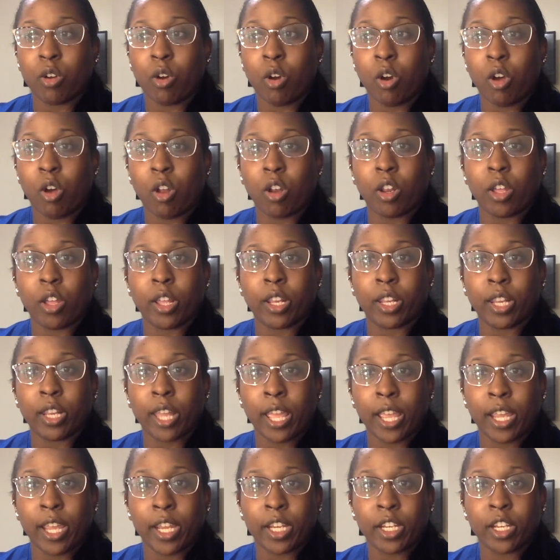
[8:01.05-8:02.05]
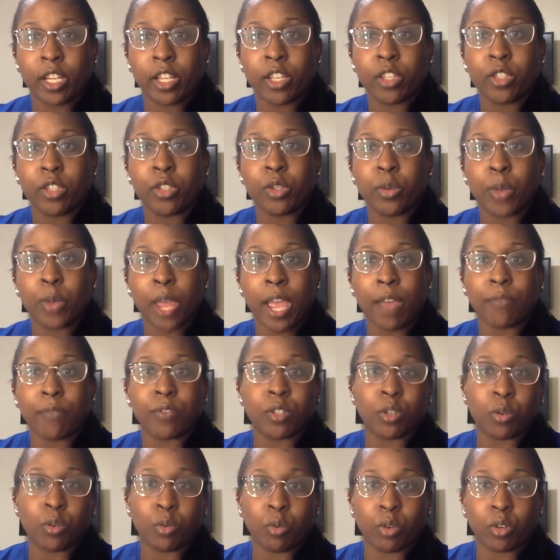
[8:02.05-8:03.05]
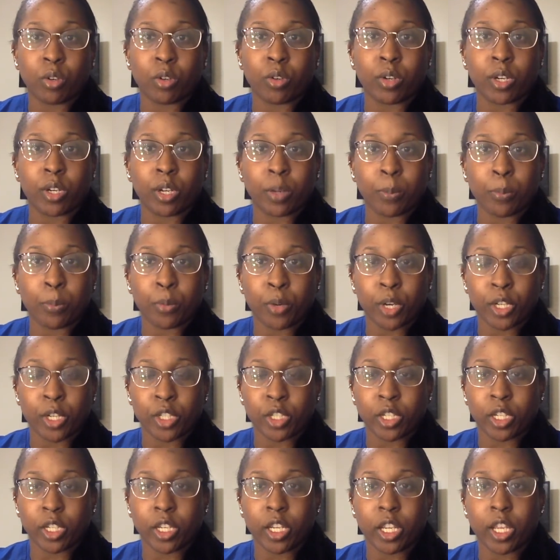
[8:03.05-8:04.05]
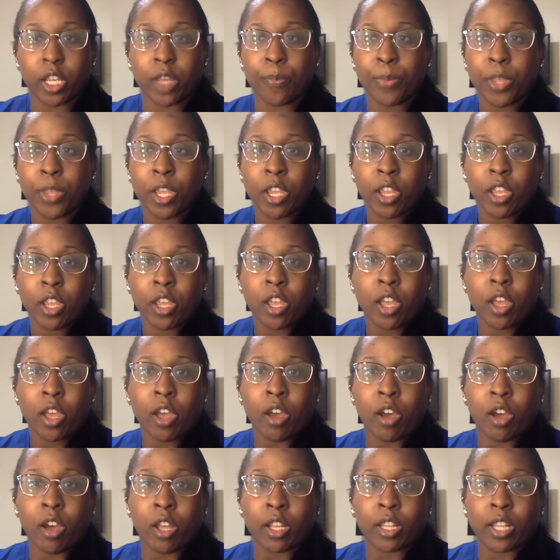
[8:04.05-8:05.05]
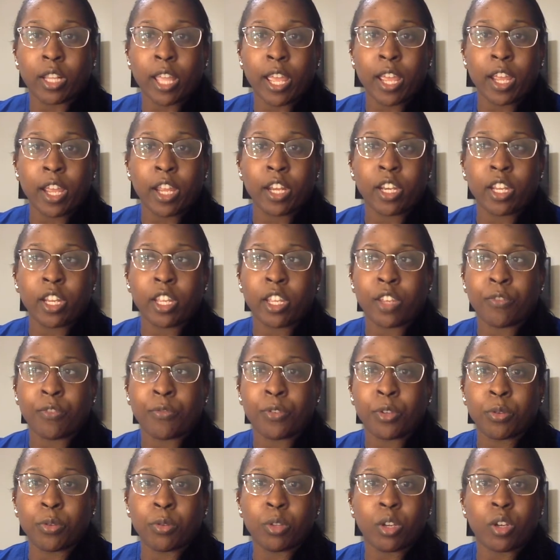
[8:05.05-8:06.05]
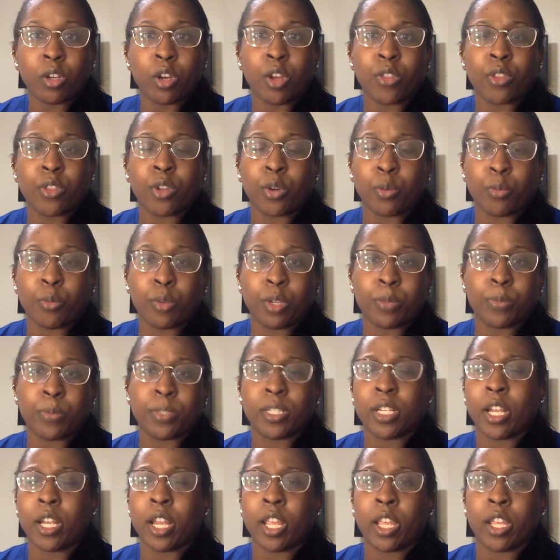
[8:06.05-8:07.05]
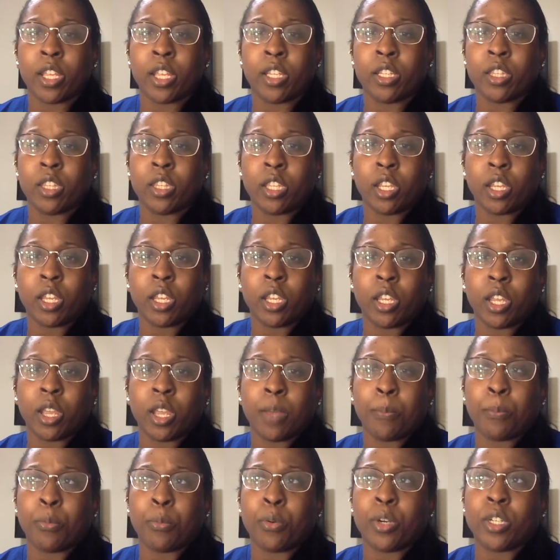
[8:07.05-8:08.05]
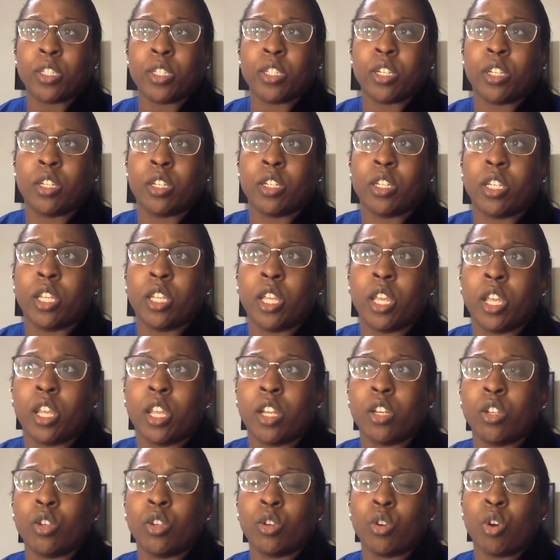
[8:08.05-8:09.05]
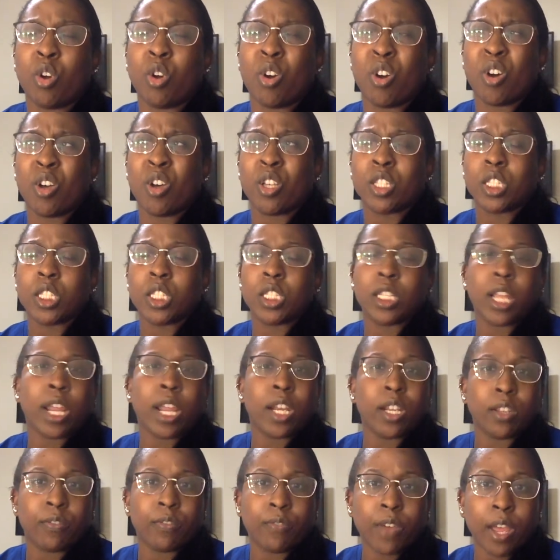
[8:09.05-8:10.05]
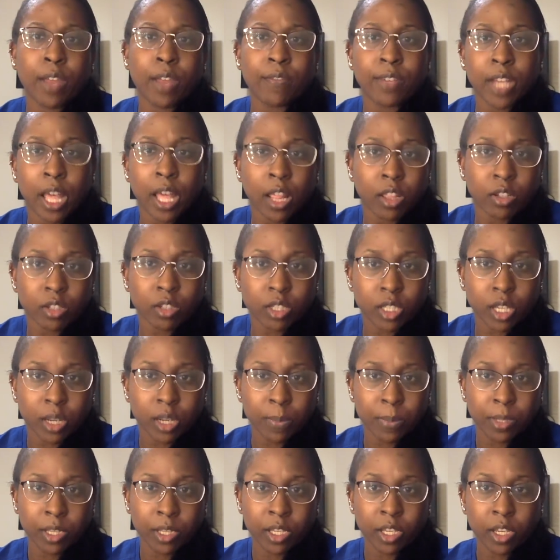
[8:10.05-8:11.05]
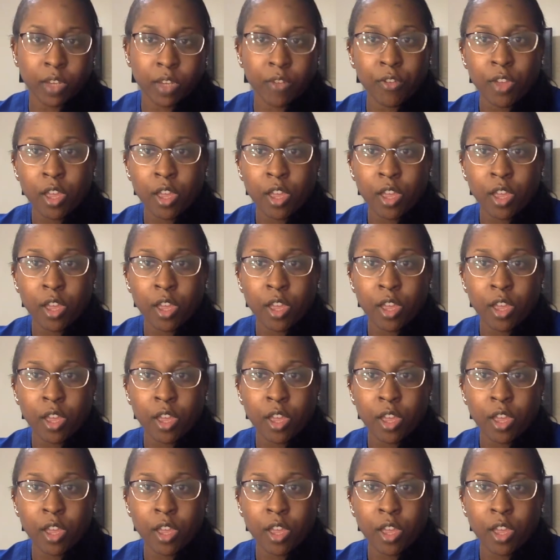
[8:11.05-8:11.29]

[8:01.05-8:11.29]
all online, you have to order an impression kit. Online, if you look on their website, the impression kit costs $95, I believe.